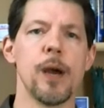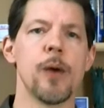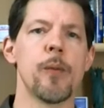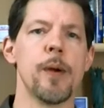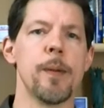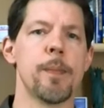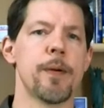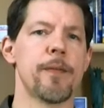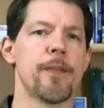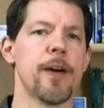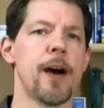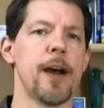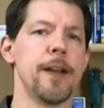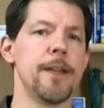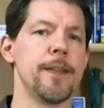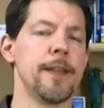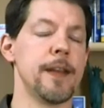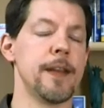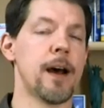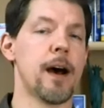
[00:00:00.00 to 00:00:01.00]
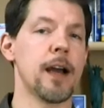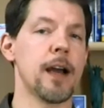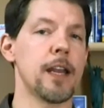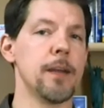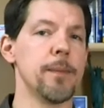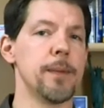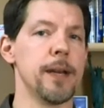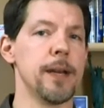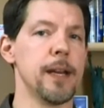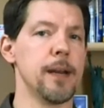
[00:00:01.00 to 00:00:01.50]
We provided the
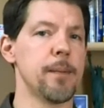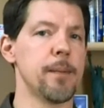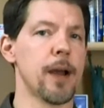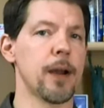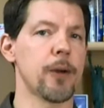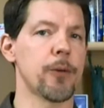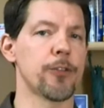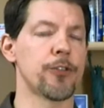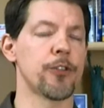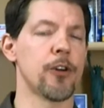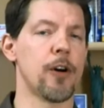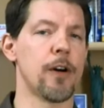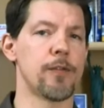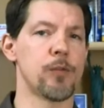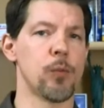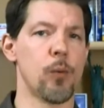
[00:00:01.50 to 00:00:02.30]
document in Microsoft